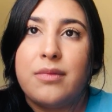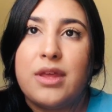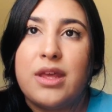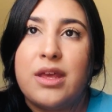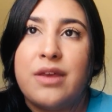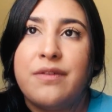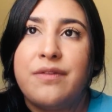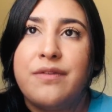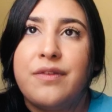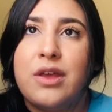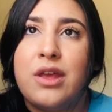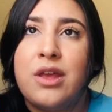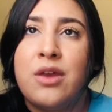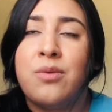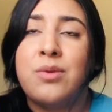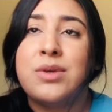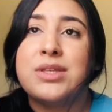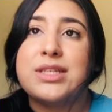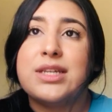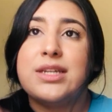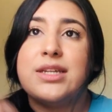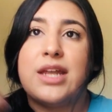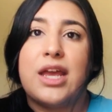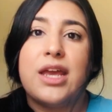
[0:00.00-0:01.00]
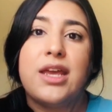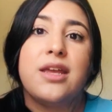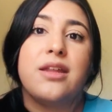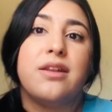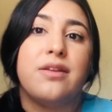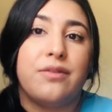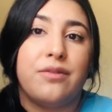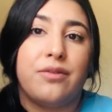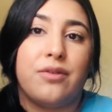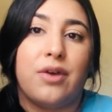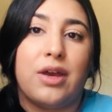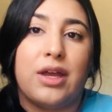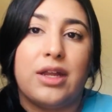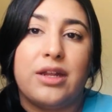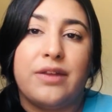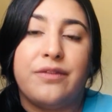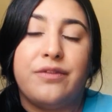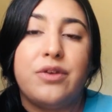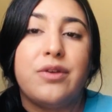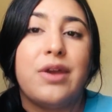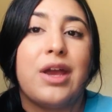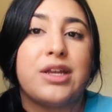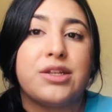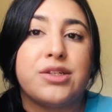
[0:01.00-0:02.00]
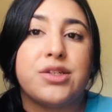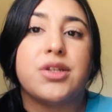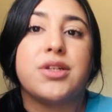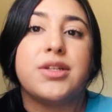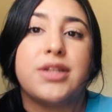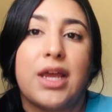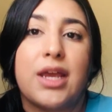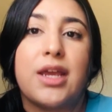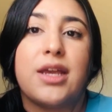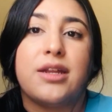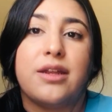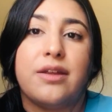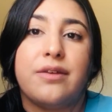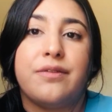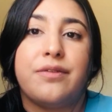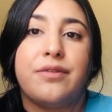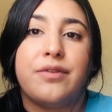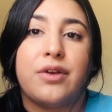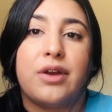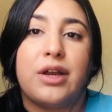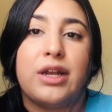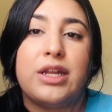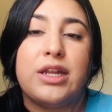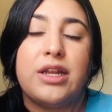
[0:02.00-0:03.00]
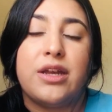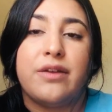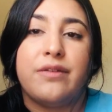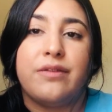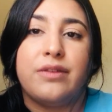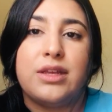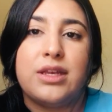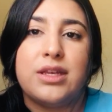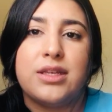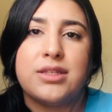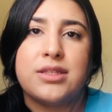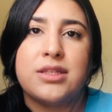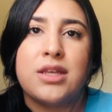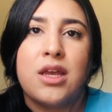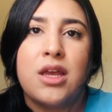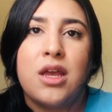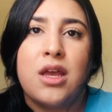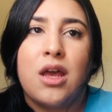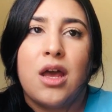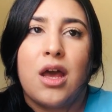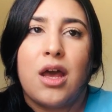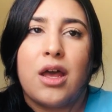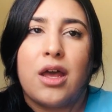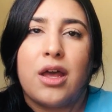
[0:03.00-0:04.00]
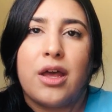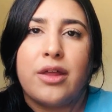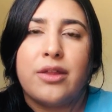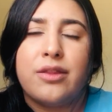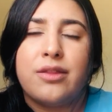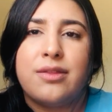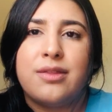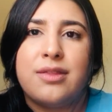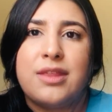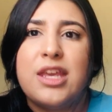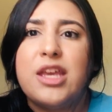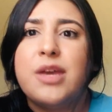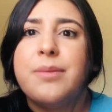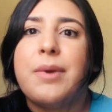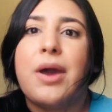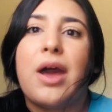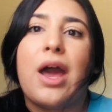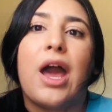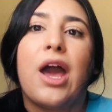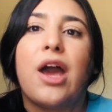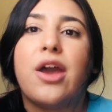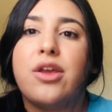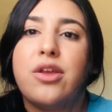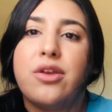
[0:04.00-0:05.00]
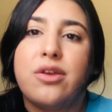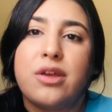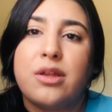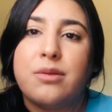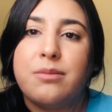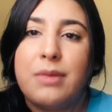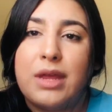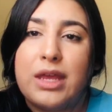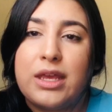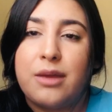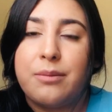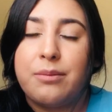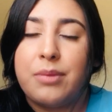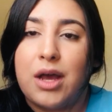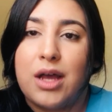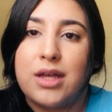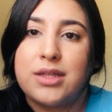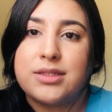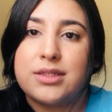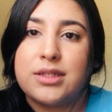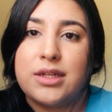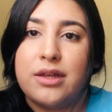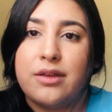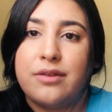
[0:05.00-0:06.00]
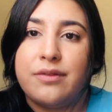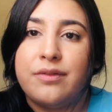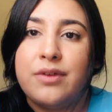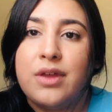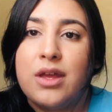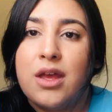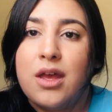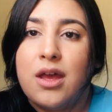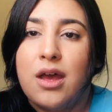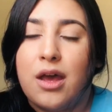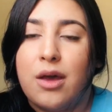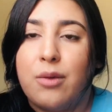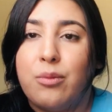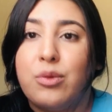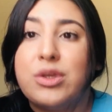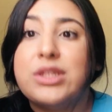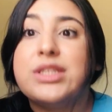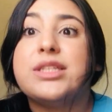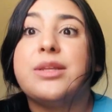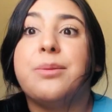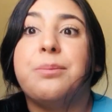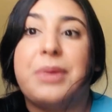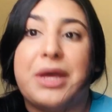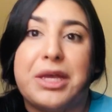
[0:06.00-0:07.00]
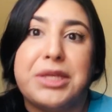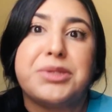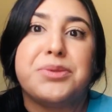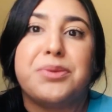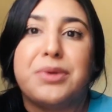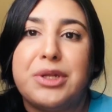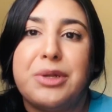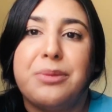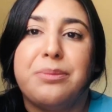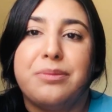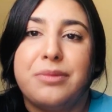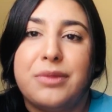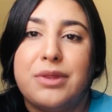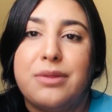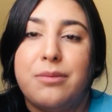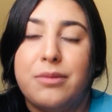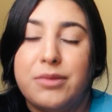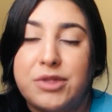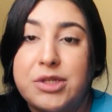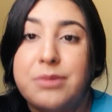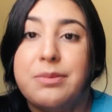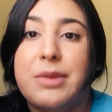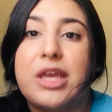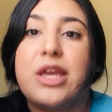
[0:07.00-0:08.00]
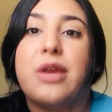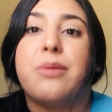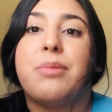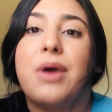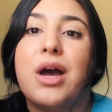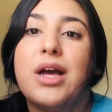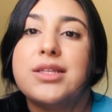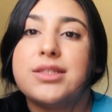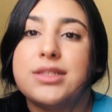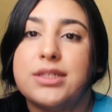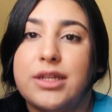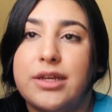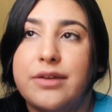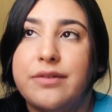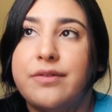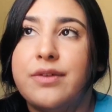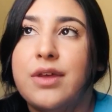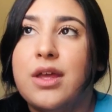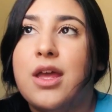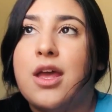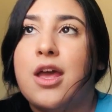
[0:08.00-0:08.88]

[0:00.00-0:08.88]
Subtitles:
If it was a negative one, if you answered negative for any of these, think about how you can make it positive. What's the best way to make it positive?